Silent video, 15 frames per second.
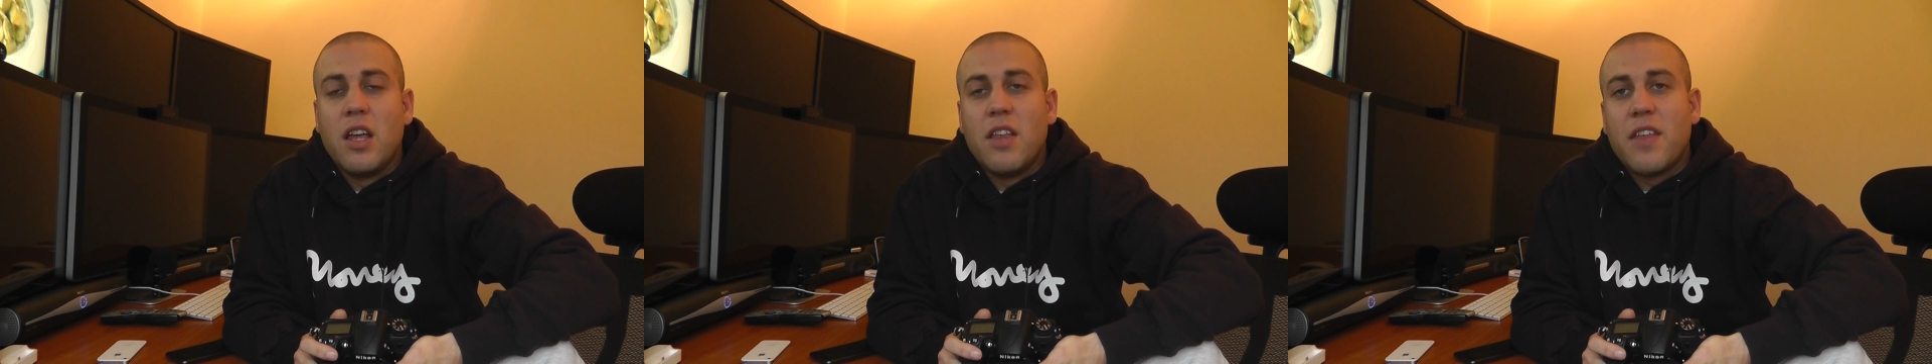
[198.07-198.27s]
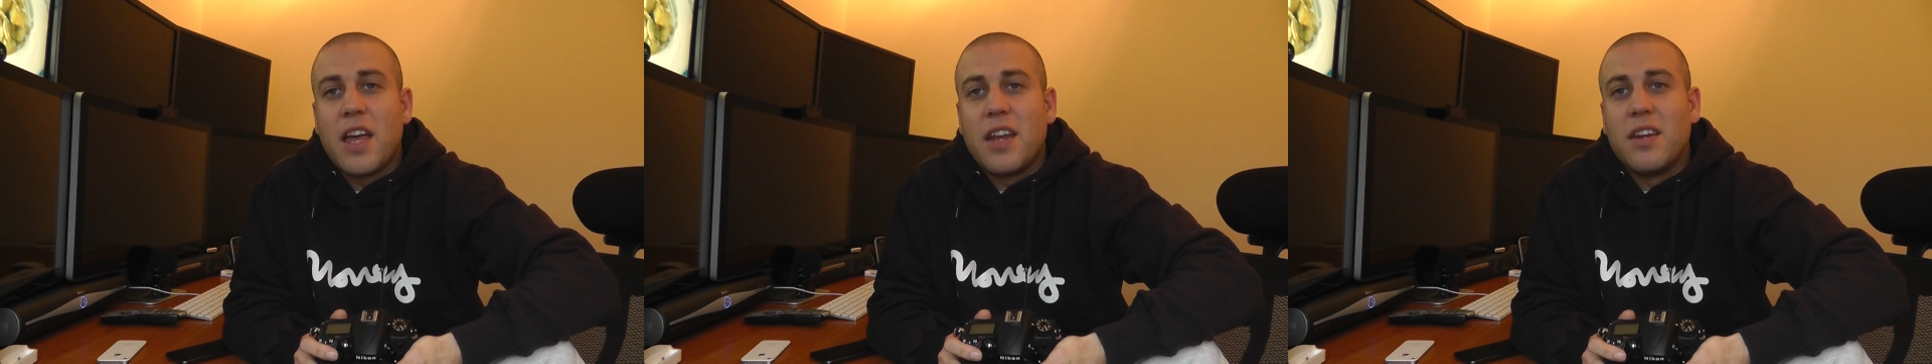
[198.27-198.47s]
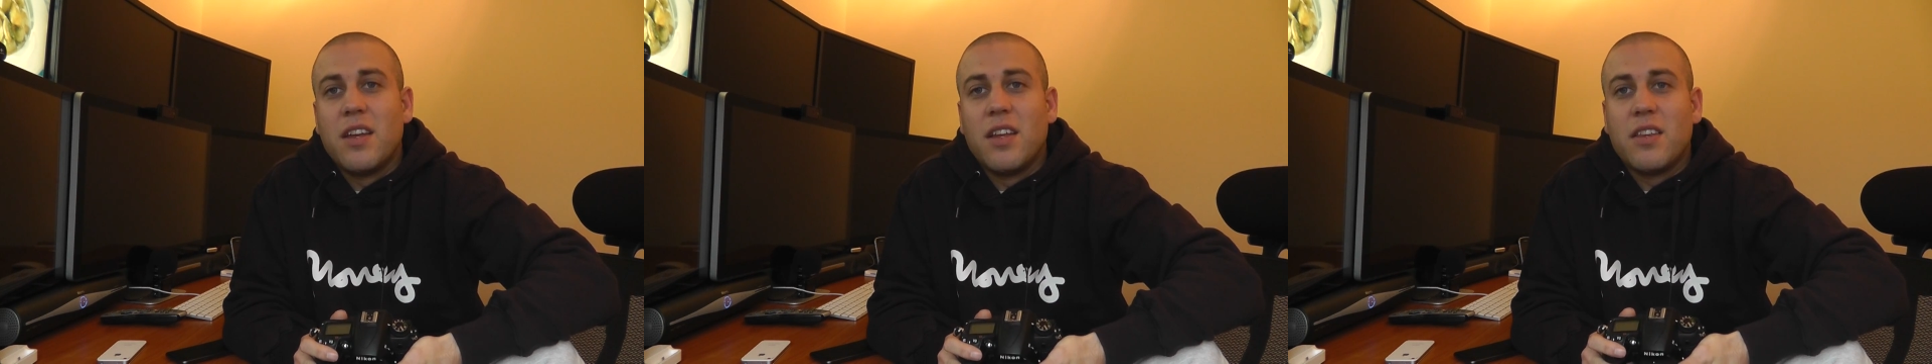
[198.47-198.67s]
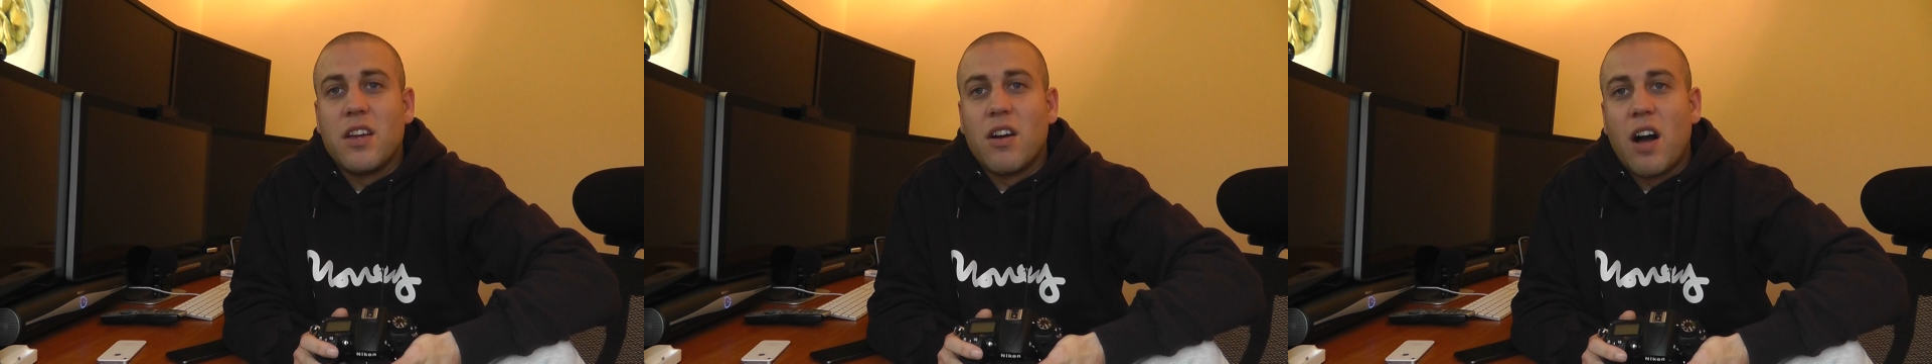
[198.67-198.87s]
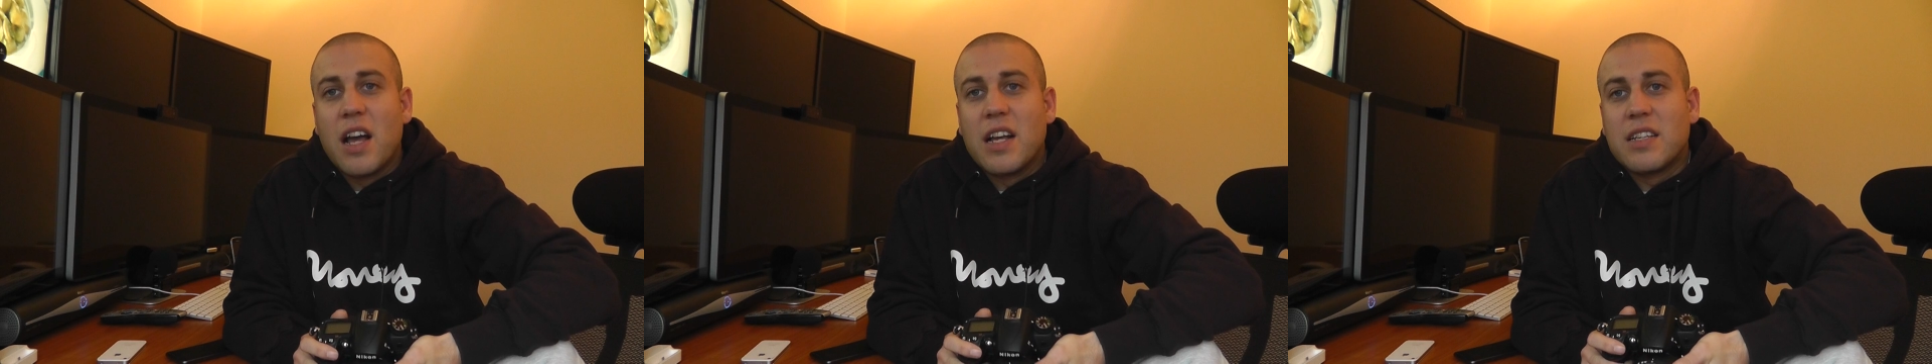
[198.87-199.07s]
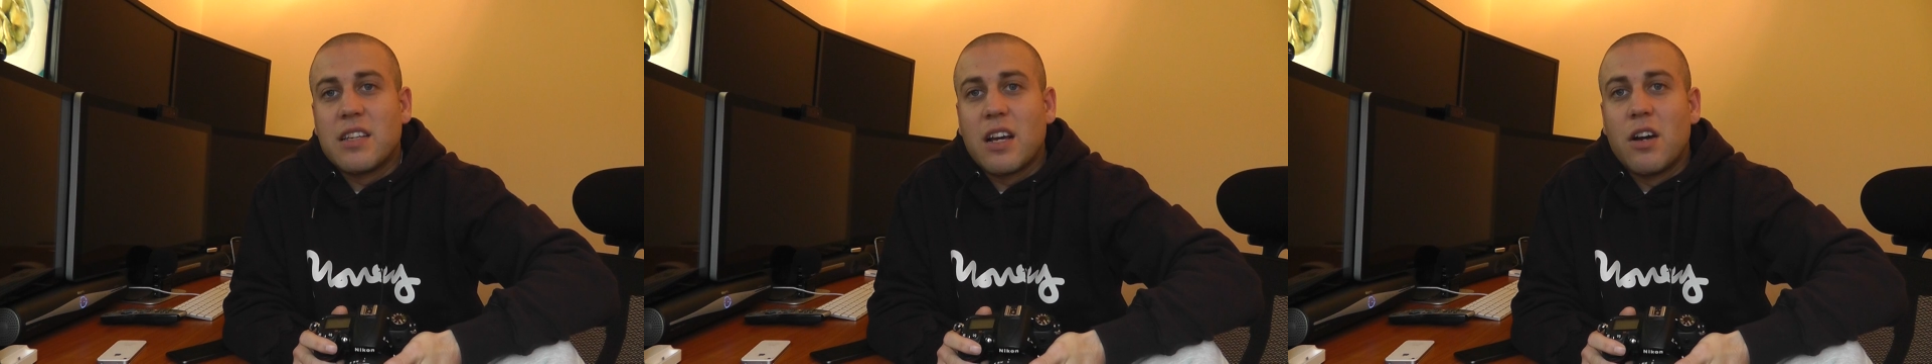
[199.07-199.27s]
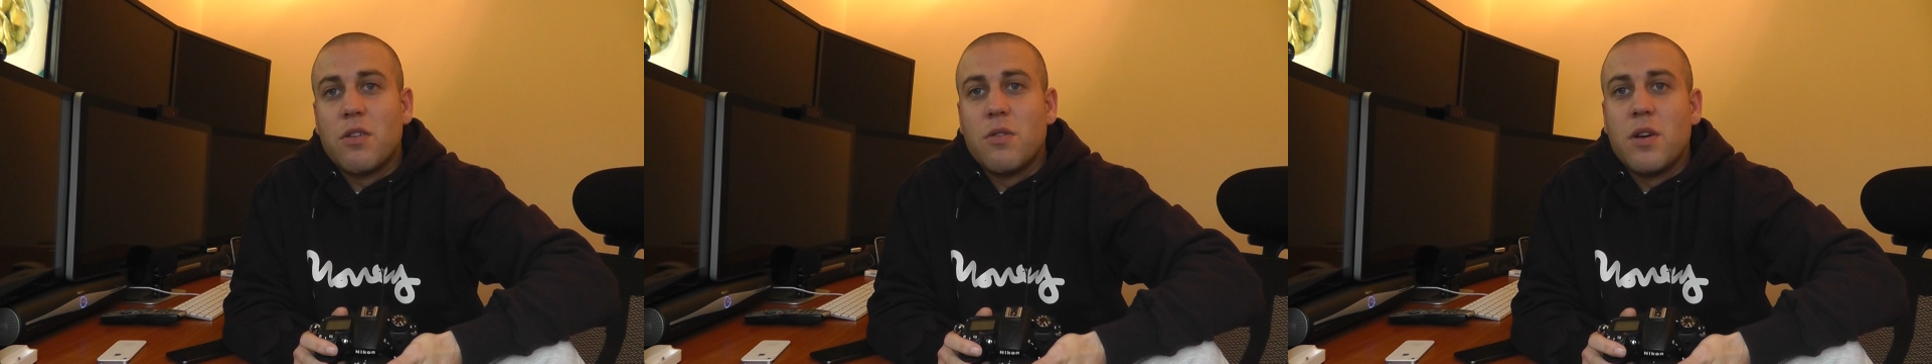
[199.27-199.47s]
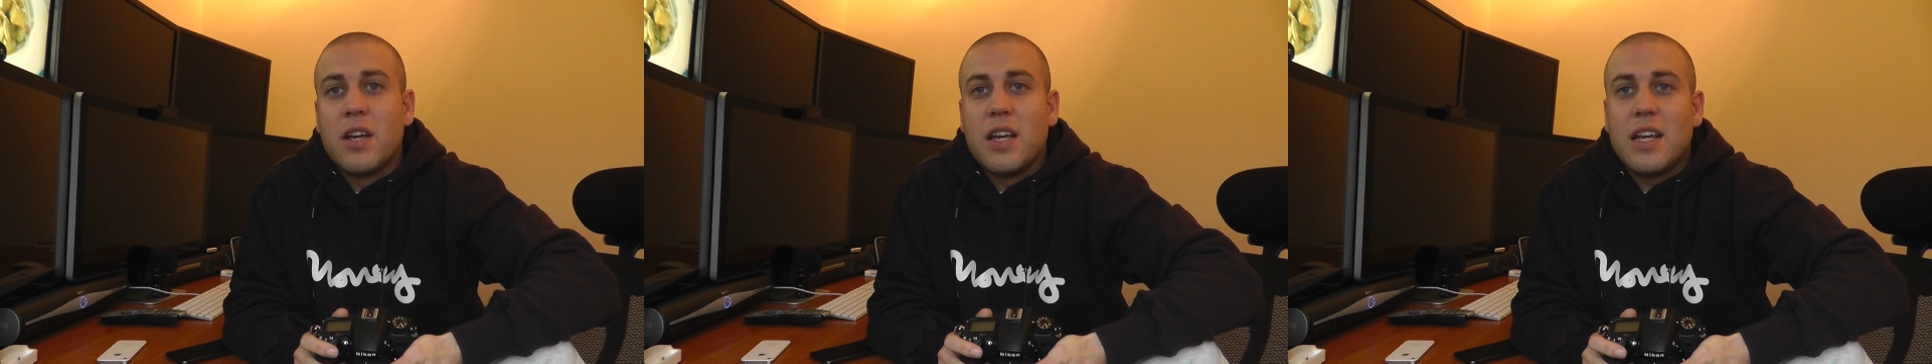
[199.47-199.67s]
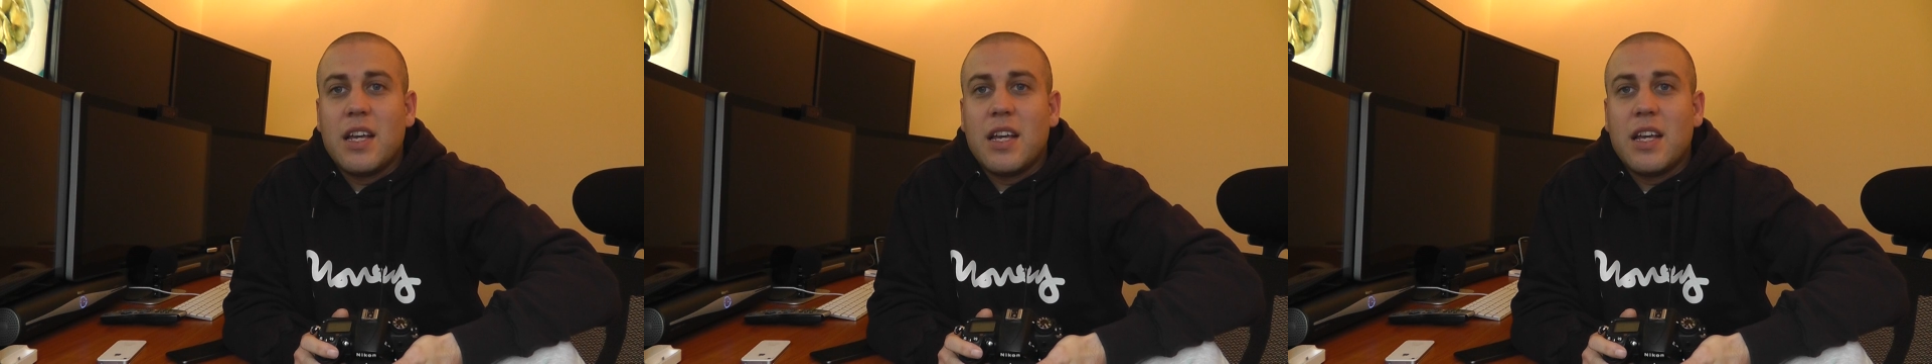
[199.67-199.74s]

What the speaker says: then the ISO,